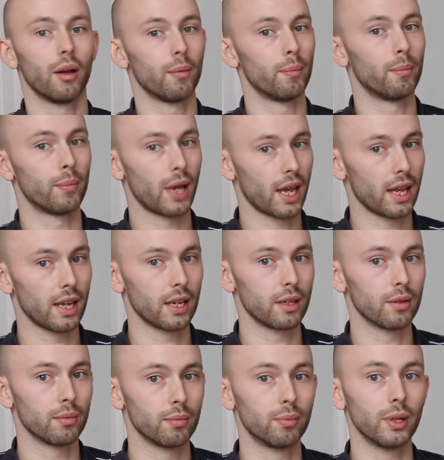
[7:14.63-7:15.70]

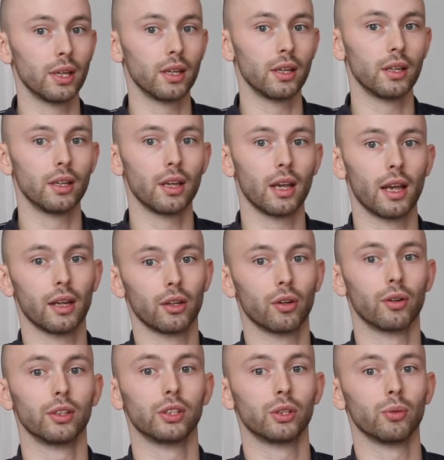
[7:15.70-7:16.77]
may be
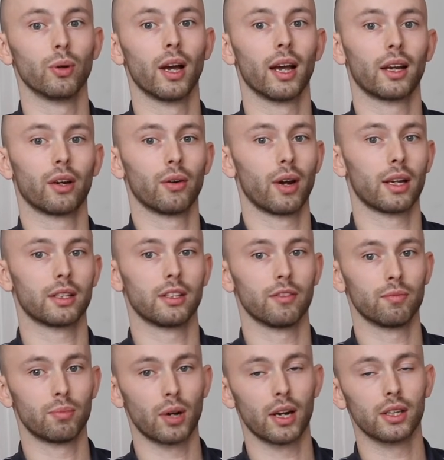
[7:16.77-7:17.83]
encouraged to wear
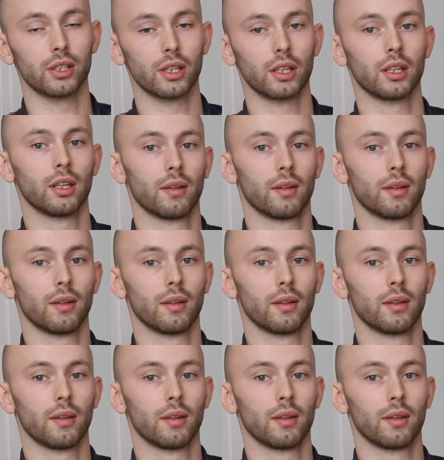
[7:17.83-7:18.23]
corrective bracing.